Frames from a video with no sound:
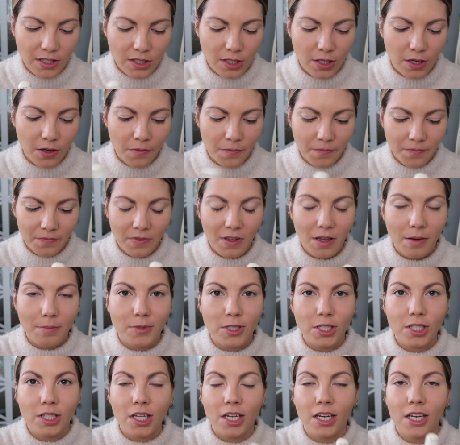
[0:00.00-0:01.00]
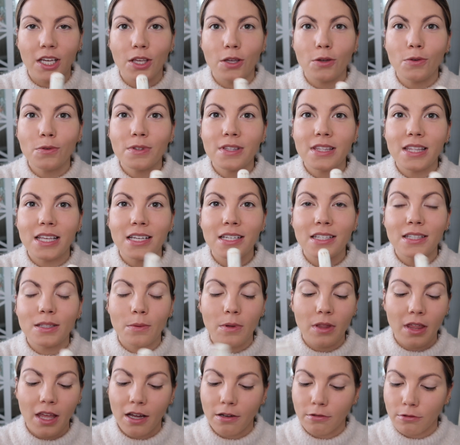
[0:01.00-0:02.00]
So I'm just gonna use this
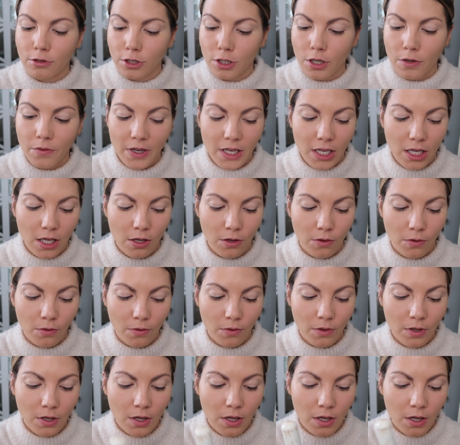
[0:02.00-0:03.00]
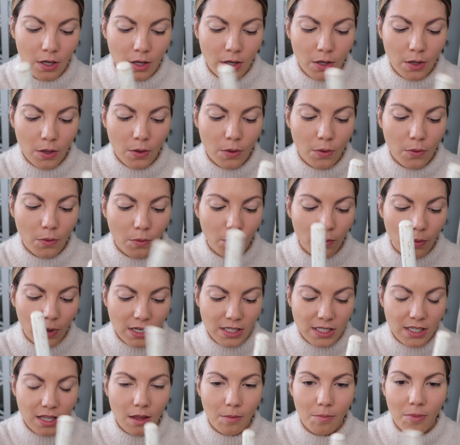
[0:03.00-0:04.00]
without showing you
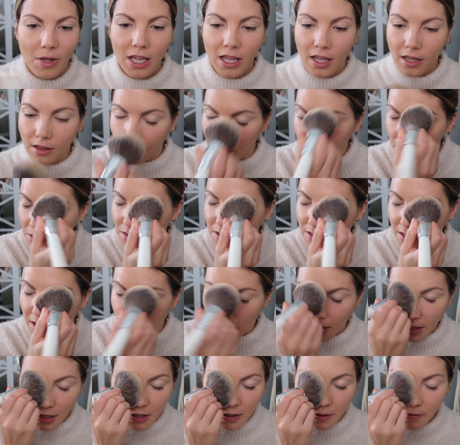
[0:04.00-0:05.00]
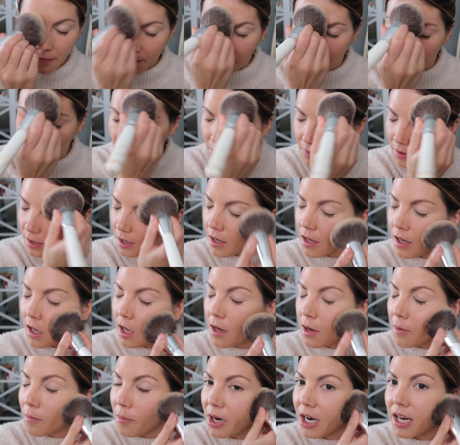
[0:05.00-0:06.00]
what the pan looks like.
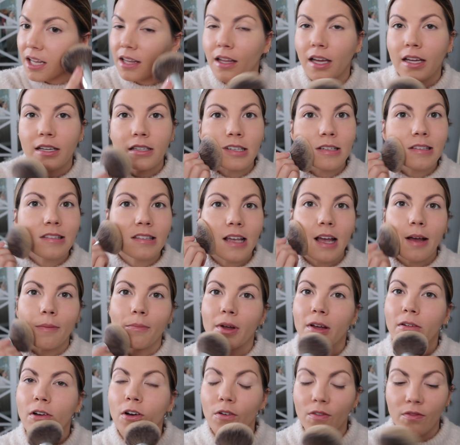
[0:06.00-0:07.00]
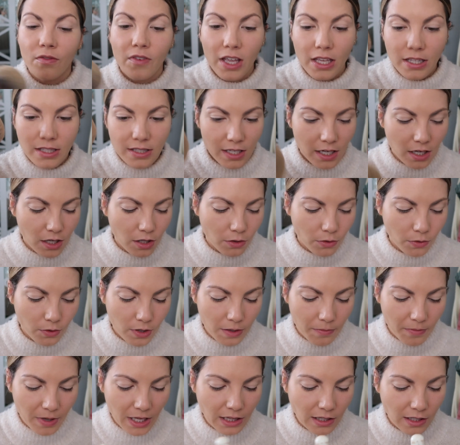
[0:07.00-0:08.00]
But I like to set my whole face,
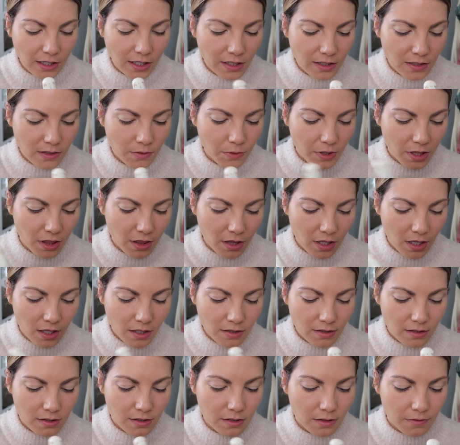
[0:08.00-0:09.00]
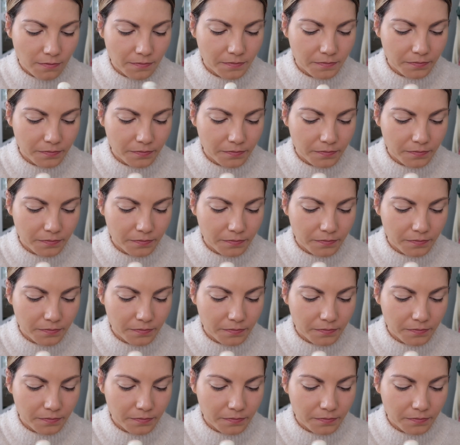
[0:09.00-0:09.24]
including my lids, with this.